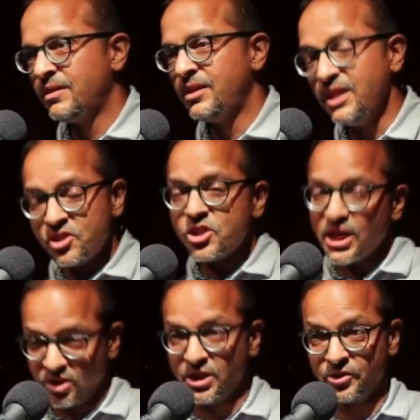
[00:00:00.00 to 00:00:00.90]
He
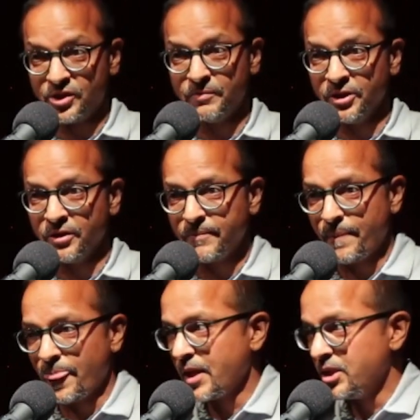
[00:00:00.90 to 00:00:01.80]
checked the altimeter.
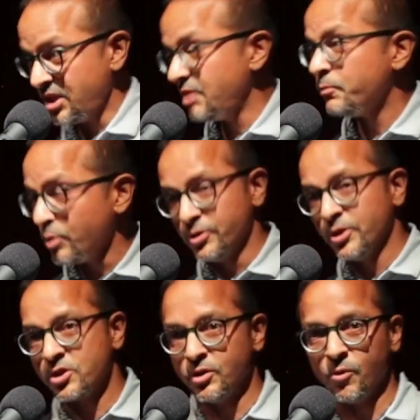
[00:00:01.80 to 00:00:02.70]
He pulled the
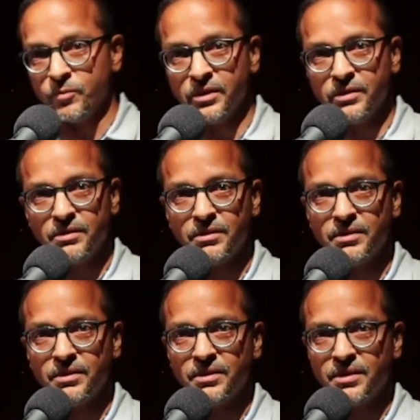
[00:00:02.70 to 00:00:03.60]
chute open.
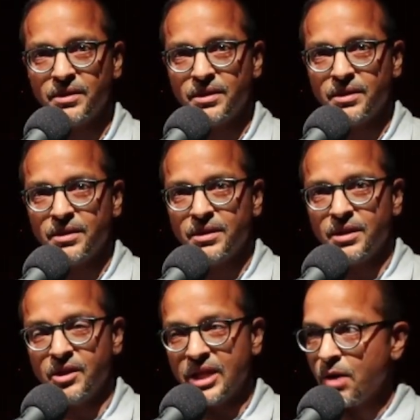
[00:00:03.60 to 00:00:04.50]

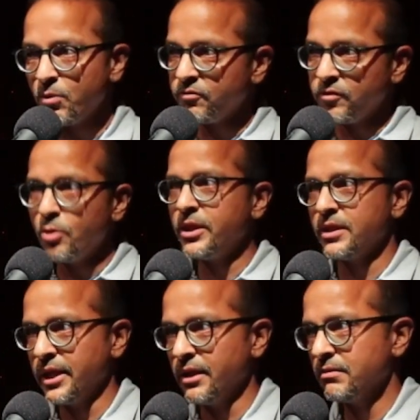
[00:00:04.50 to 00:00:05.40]
And now we're
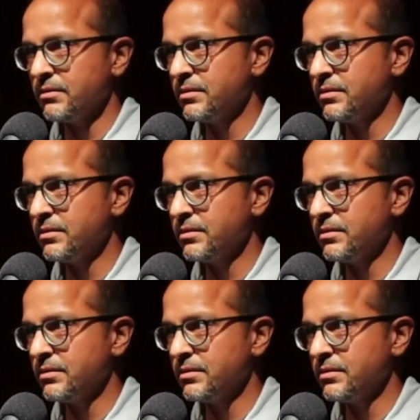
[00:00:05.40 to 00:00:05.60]
floating there.